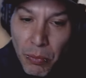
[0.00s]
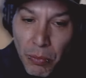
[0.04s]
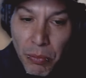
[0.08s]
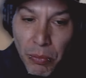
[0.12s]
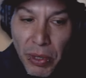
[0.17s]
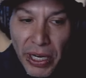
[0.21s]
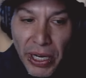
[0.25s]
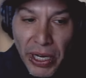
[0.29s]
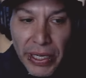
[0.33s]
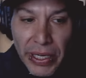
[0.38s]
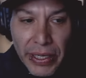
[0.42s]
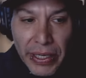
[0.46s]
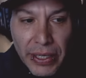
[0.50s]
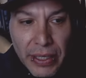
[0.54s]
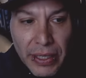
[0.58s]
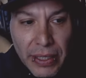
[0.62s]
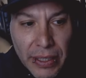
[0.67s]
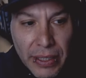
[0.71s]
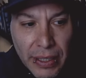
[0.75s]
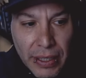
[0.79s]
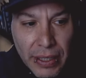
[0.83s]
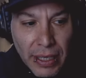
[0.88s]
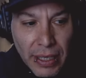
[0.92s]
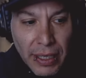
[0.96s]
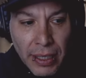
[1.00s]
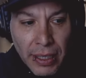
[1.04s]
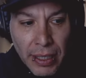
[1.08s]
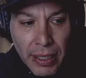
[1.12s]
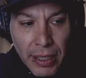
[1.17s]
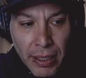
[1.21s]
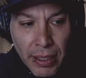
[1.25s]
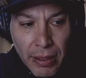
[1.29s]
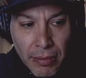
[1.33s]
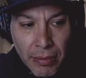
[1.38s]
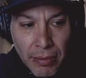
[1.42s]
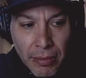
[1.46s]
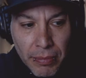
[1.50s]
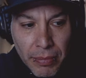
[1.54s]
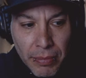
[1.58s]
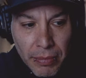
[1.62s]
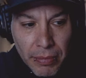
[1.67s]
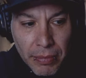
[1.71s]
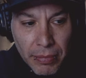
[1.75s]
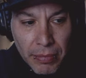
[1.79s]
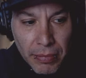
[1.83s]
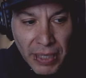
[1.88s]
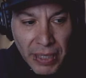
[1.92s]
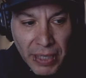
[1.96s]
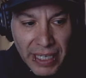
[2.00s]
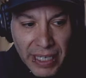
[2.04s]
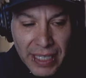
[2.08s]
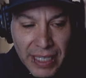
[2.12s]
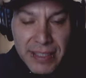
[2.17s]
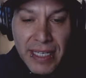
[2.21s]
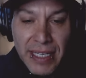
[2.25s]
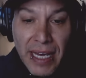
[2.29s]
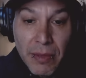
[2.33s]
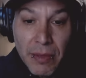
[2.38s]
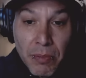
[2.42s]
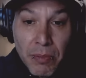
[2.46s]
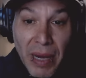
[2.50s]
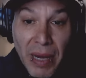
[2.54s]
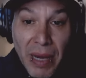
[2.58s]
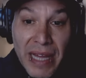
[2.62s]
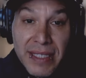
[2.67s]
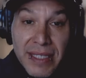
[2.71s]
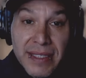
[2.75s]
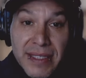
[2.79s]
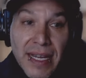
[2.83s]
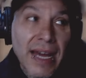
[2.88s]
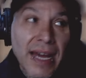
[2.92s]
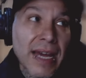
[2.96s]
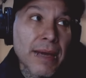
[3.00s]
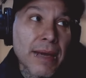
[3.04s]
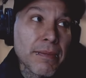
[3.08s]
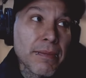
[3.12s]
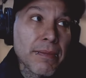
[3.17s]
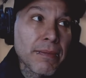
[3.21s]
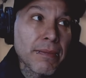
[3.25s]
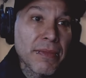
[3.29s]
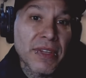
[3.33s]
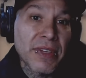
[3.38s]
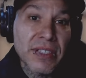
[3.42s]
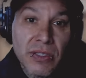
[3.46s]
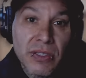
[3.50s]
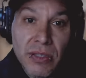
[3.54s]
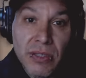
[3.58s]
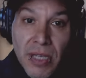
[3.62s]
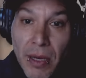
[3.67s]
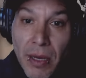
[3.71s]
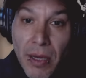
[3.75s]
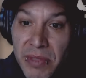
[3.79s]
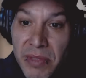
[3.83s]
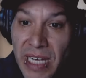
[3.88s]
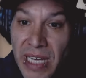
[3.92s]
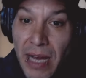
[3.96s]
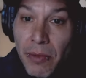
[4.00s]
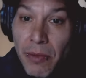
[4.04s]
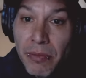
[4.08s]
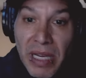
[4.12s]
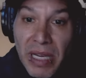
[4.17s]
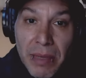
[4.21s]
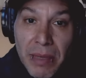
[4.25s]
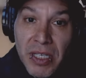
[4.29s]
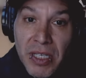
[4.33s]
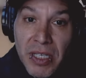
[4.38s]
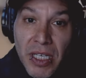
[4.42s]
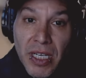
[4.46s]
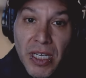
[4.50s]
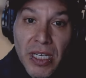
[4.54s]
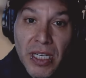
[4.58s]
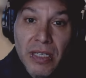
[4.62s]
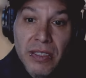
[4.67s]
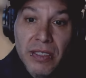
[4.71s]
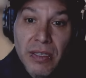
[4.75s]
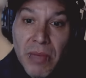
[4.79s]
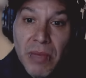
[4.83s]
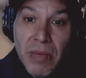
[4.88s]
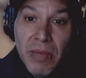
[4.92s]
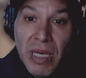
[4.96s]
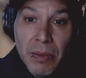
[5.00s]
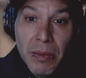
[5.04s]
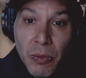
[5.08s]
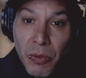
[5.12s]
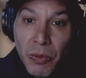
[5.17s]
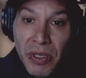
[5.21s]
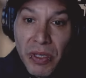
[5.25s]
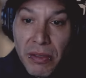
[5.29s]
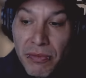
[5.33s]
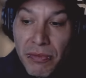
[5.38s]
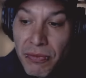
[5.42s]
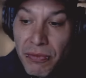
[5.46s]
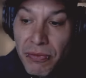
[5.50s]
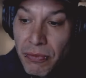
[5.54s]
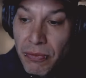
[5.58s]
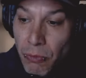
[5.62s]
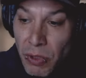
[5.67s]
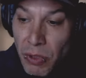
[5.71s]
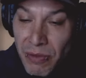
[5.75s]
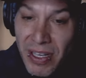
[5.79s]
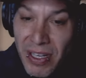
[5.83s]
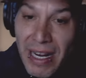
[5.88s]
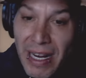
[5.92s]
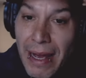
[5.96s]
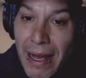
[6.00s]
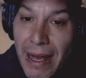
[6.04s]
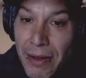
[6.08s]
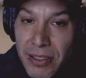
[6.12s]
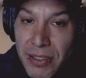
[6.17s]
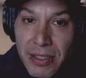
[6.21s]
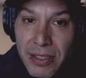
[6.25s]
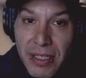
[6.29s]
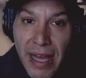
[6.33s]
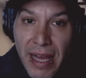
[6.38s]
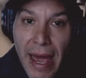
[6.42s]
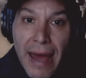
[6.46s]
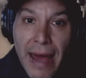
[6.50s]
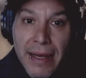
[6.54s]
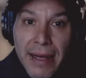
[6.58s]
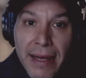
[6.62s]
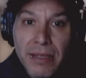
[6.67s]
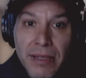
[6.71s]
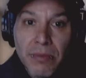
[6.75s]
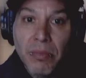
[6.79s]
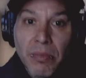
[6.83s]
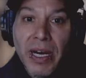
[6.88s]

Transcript: But um, like I said, by the time this comes out, maybe it is, and maybe we've we've announced that.